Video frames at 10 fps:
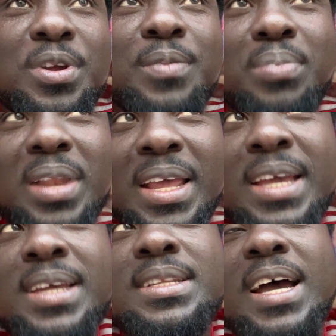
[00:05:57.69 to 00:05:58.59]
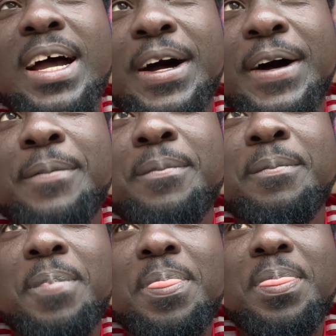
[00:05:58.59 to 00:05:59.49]
we played
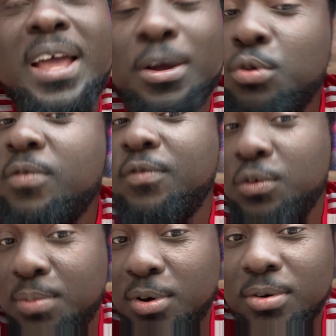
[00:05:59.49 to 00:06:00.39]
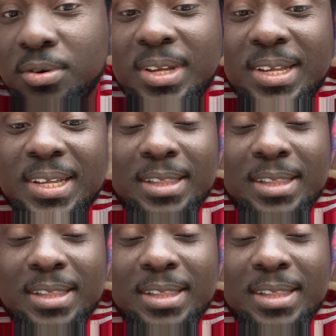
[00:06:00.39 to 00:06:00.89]
a good football.